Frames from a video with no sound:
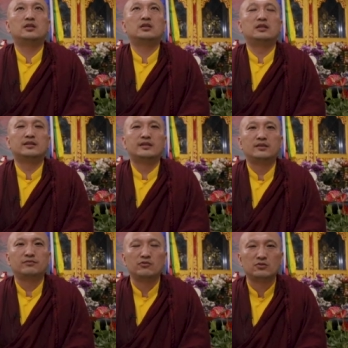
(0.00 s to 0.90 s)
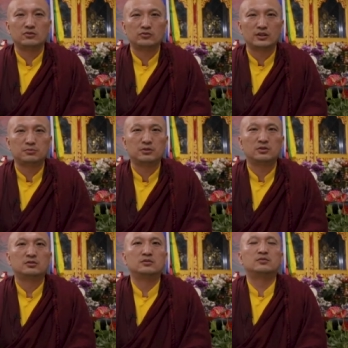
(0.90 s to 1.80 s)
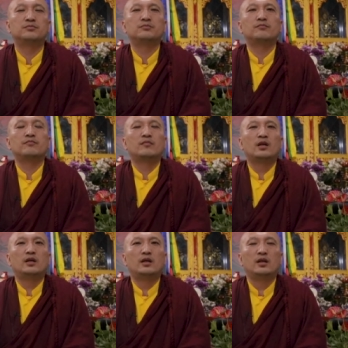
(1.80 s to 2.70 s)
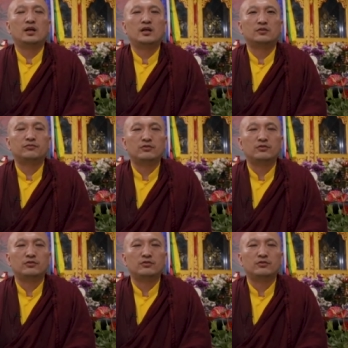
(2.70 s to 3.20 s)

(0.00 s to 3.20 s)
he gave oral transmission, and